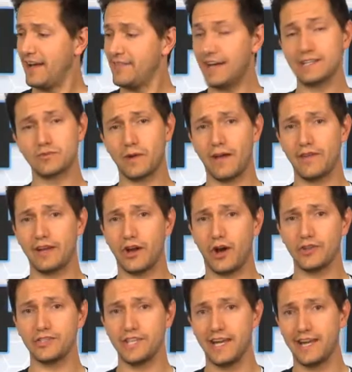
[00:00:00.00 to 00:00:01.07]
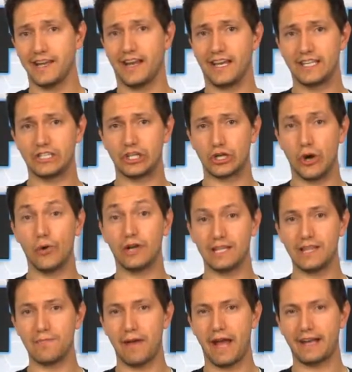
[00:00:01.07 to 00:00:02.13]
And that's why they called you in, to go
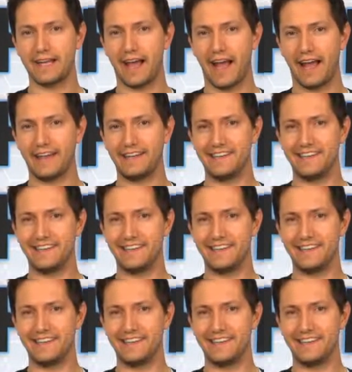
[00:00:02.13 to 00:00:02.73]
get the bad guy.